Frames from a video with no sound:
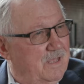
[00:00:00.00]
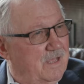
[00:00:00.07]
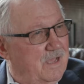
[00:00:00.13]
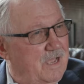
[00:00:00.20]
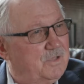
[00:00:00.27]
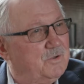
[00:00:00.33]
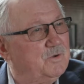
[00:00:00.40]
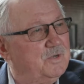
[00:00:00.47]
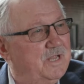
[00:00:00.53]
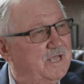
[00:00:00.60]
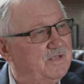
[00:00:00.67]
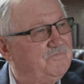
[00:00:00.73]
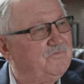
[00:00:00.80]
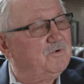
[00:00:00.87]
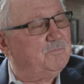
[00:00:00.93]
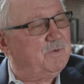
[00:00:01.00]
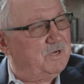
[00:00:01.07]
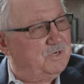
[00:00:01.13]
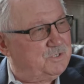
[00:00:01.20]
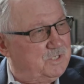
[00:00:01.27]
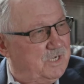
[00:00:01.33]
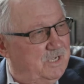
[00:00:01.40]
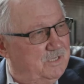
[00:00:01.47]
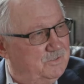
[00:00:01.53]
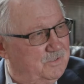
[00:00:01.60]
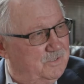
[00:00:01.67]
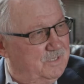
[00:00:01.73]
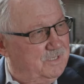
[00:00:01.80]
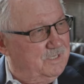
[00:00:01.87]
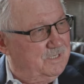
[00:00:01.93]
I couldn't ask for a better
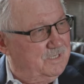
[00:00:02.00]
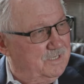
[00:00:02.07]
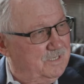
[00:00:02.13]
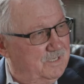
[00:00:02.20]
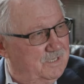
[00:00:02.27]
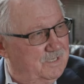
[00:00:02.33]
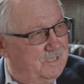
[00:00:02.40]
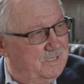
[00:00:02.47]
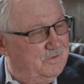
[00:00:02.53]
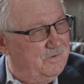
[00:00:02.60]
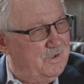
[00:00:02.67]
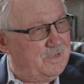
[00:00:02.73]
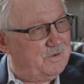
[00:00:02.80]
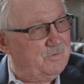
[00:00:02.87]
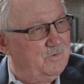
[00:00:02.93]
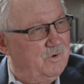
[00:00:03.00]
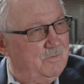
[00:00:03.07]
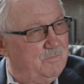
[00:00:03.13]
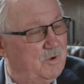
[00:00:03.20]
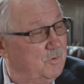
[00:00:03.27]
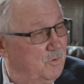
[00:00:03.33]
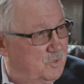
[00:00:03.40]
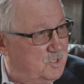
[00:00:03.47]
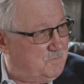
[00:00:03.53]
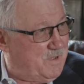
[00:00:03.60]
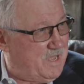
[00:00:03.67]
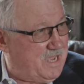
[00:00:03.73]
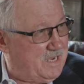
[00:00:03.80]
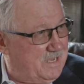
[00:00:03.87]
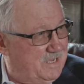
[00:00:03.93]
childhood. I grew up on
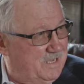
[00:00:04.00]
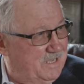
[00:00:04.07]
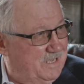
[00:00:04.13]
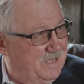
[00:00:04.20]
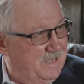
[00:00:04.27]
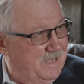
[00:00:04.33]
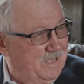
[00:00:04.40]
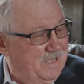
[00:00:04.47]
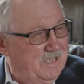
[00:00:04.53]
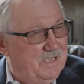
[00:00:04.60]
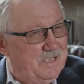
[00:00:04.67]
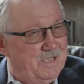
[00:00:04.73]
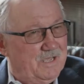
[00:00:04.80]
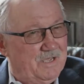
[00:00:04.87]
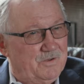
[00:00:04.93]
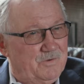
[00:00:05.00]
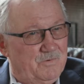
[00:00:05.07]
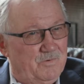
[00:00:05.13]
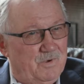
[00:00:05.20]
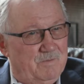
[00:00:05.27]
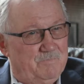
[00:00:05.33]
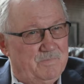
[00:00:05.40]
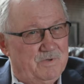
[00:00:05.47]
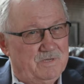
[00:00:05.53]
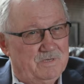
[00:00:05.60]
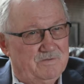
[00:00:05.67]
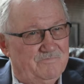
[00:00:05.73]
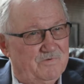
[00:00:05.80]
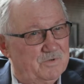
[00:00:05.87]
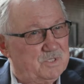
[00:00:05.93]
horseback. I grew up in a
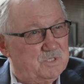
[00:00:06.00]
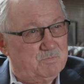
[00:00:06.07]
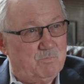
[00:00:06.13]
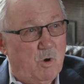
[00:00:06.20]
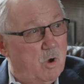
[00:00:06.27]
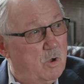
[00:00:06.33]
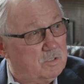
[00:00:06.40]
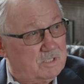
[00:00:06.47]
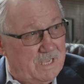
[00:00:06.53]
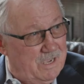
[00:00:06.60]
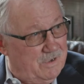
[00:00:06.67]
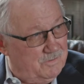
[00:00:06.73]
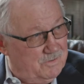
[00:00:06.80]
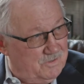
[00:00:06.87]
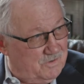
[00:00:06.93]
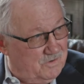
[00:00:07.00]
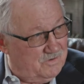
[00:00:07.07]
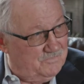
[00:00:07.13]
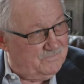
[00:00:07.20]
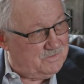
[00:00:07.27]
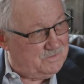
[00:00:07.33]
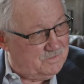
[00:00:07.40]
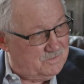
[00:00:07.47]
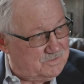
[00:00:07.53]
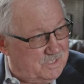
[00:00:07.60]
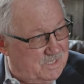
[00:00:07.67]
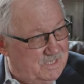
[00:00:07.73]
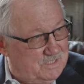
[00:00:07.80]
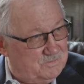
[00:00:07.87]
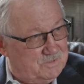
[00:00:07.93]
very small town. Guerneville in those
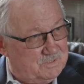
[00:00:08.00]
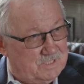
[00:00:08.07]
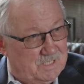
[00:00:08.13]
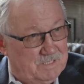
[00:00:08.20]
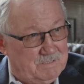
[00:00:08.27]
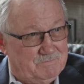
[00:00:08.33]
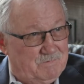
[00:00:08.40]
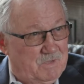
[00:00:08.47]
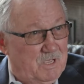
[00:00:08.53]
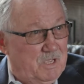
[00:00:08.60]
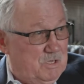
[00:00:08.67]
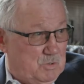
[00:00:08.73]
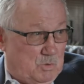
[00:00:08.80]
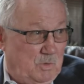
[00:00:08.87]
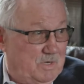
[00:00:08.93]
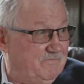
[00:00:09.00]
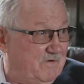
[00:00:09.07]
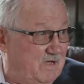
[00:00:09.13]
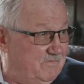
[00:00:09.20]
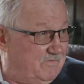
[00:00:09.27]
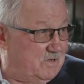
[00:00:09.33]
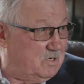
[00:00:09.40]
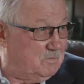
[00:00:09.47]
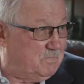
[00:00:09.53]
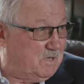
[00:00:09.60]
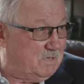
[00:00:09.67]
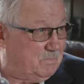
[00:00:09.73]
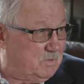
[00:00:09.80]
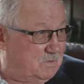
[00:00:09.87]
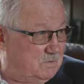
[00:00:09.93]
days was like 2,500
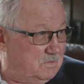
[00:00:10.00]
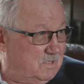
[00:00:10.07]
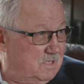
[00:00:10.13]
people.